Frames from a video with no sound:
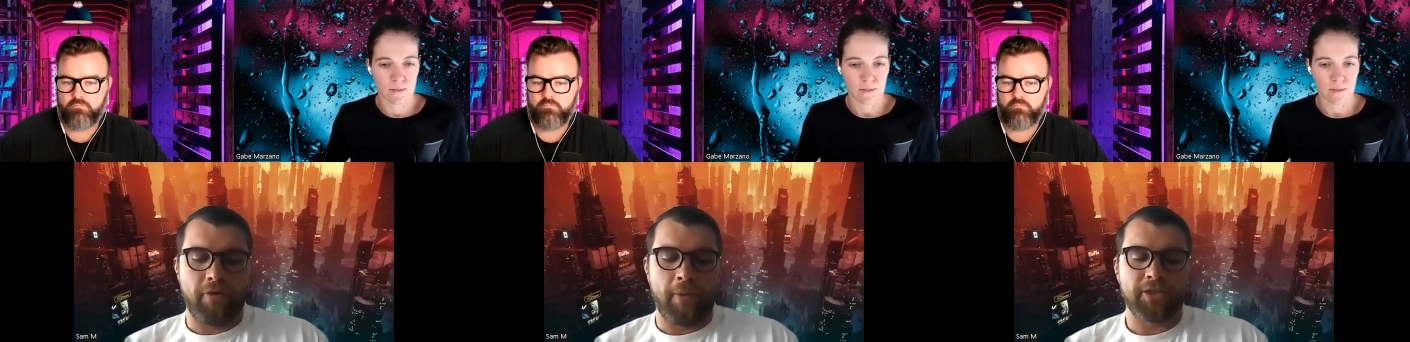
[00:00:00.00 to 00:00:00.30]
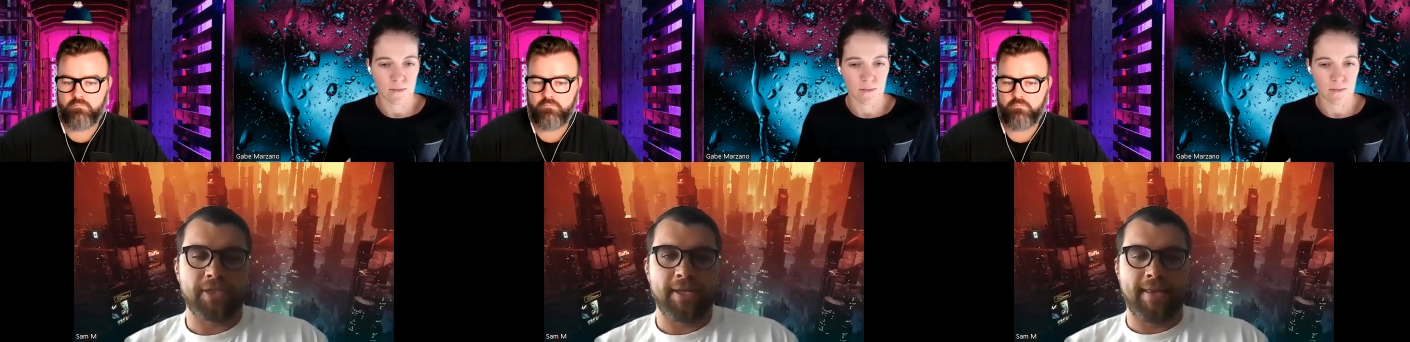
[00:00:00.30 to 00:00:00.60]
Speaker 1: and
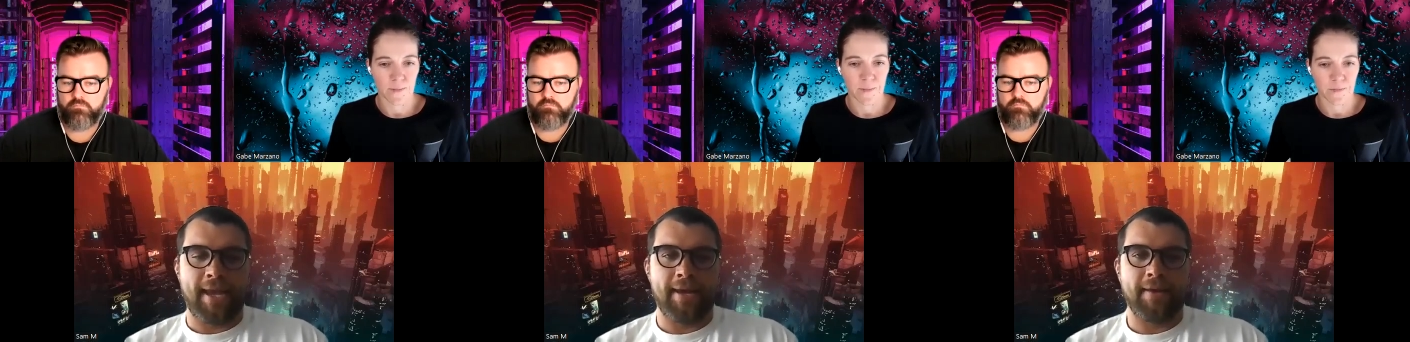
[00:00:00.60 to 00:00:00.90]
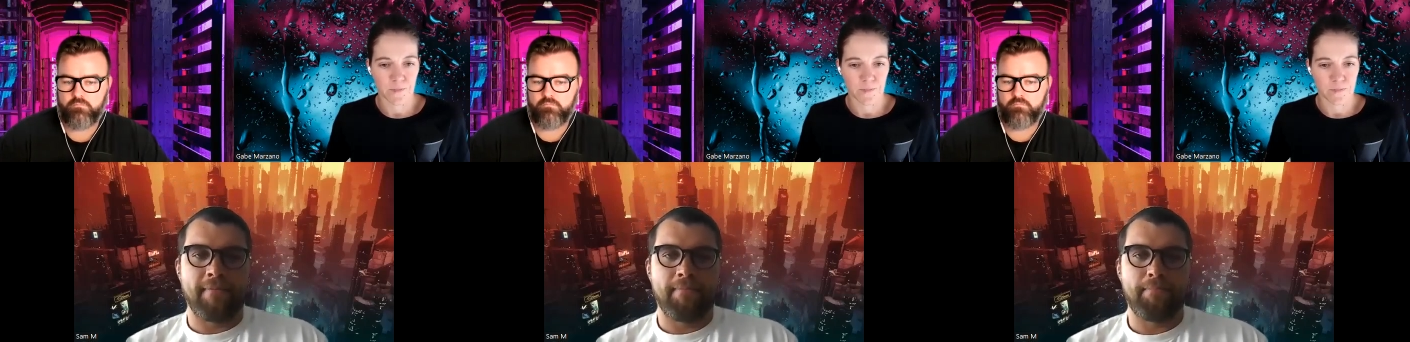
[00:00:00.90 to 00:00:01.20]
foremost, it
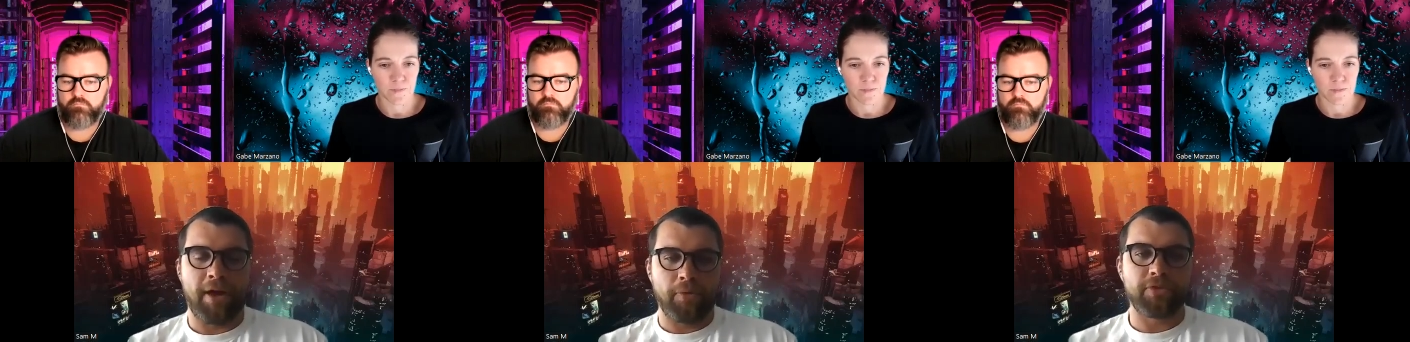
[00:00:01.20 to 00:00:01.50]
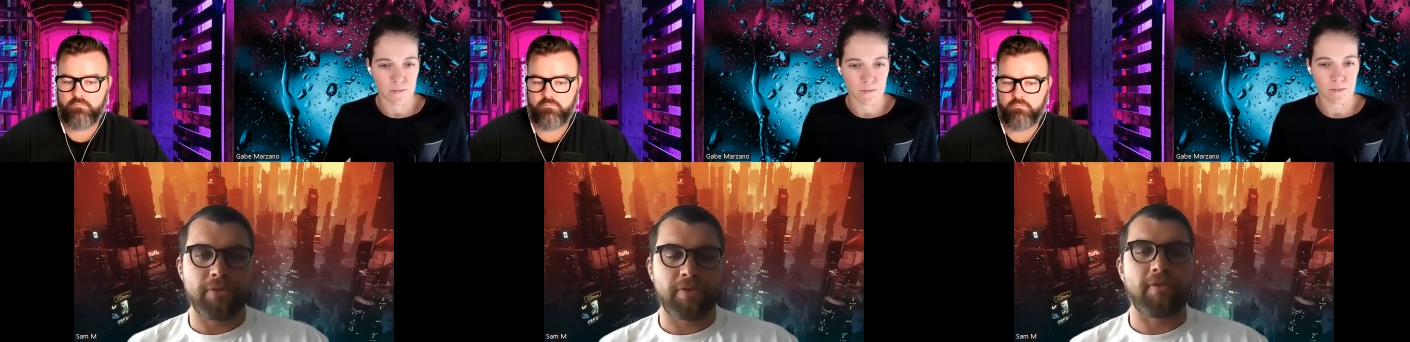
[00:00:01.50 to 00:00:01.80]
then
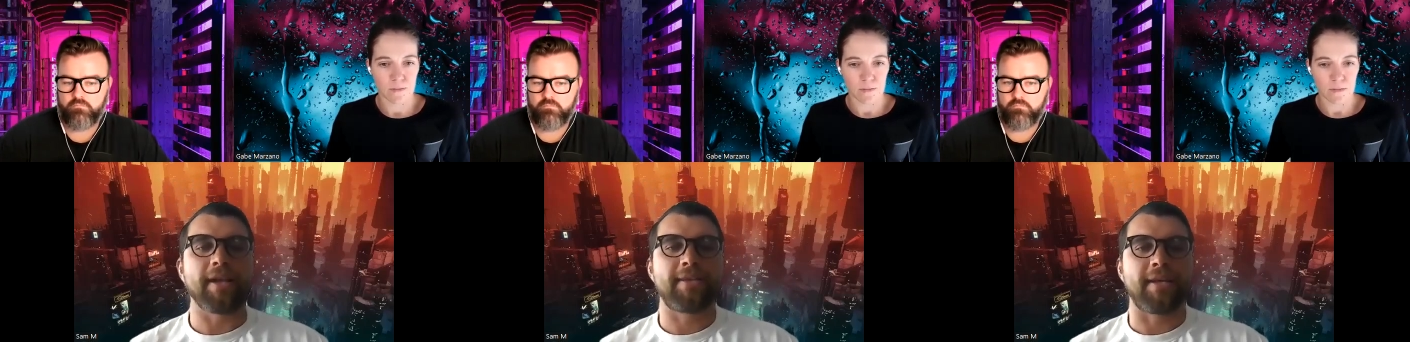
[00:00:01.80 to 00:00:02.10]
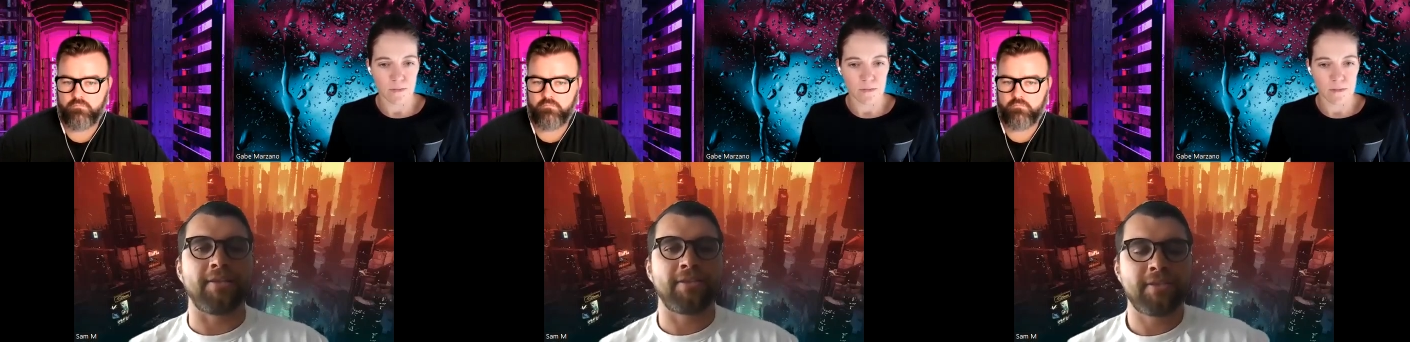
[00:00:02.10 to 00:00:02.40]
bundles your threat
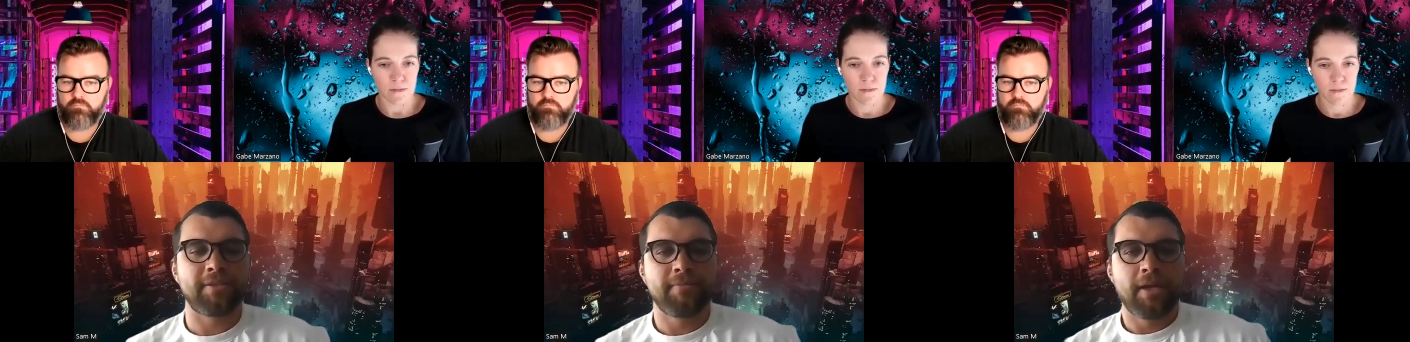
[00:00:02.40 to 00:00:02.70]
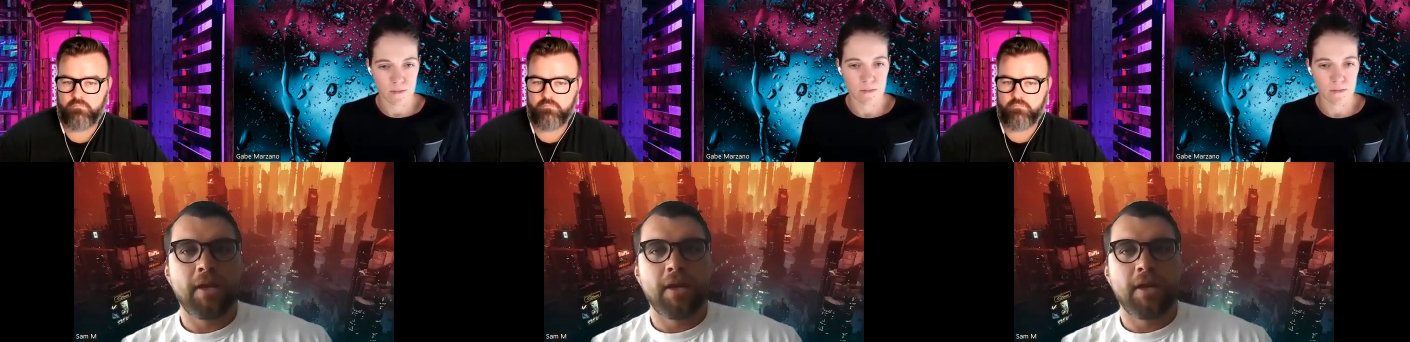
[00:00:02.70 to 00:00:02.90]
intelligence.